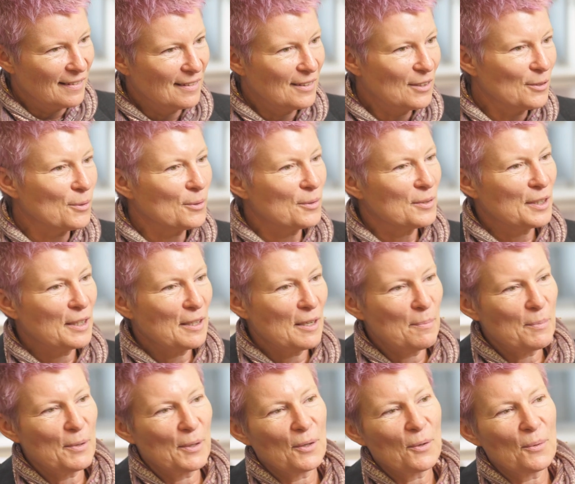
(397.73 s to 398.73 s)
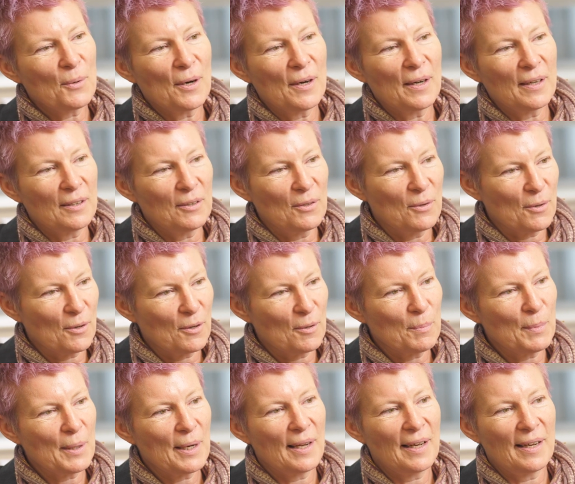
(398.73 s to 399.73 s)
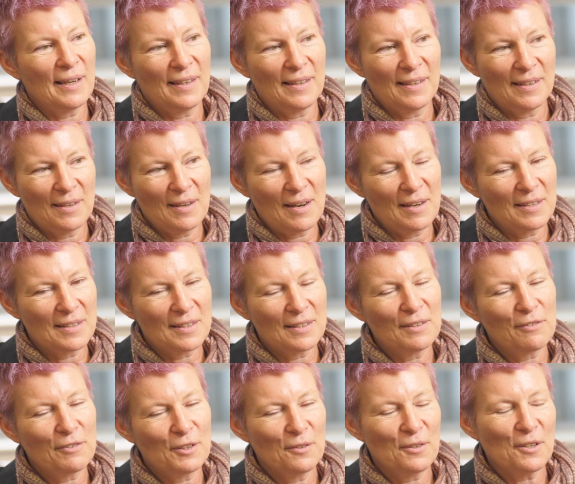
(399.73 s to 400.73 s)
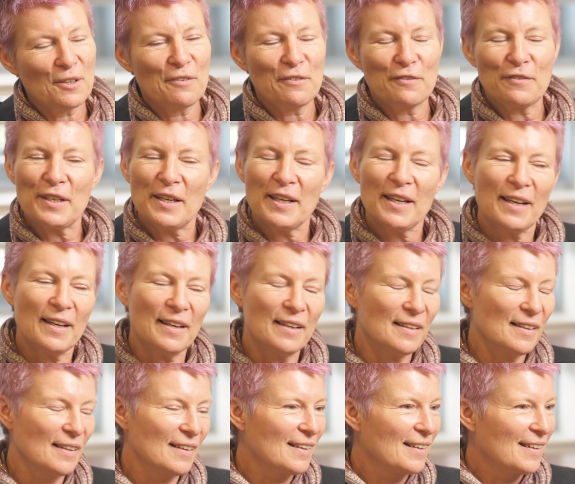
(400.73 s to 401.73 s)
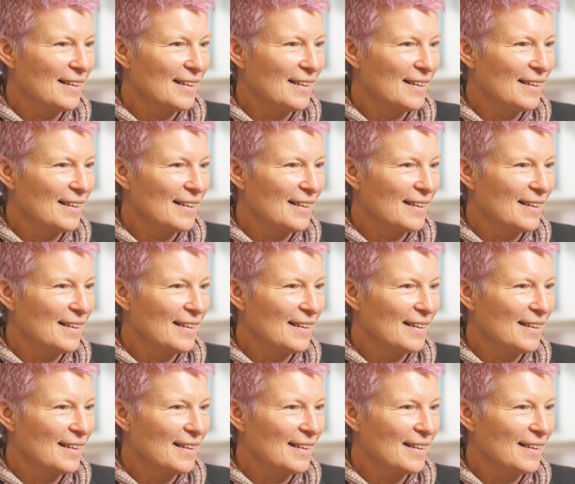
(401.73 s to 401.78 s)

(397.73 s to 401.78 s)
taught to keep it quiet, not complain. And if you're going to fit in,